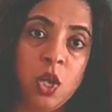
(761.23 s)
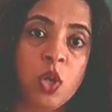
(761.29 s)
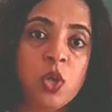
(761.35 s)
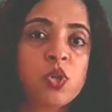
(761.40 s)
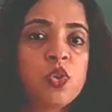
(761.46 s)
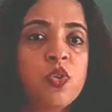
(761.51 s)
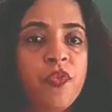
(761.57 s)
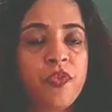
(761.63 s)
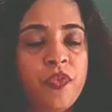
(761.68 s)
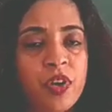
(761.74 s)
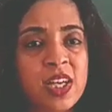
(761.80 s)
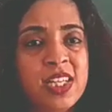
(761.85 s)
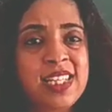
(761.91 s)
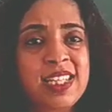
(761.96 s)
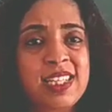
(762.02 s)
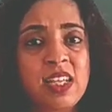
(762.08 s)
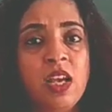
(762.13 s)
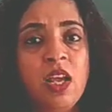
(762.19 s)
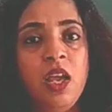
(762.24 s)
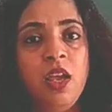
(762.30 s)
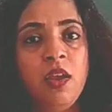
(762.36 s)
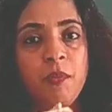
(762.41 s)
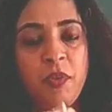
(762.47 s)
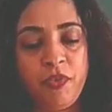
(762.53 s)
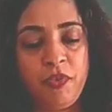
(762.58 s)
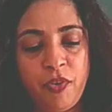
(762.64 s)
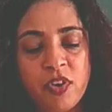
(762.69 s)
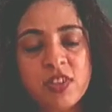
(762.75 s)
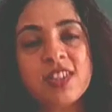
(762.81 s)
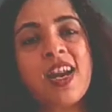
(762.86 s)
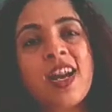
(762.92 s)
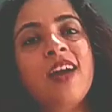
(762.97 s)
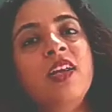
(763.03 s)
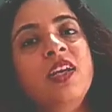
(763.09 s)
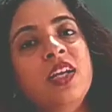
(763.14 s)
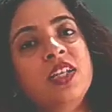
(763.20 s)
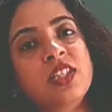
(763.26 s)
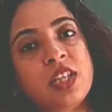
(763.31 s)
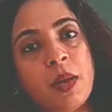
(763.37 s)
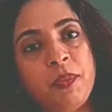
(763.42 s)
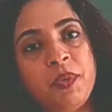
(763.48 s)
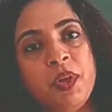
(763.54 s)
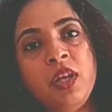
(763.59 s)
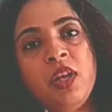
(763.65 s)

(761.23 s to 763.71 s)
So first, before starting a chapter,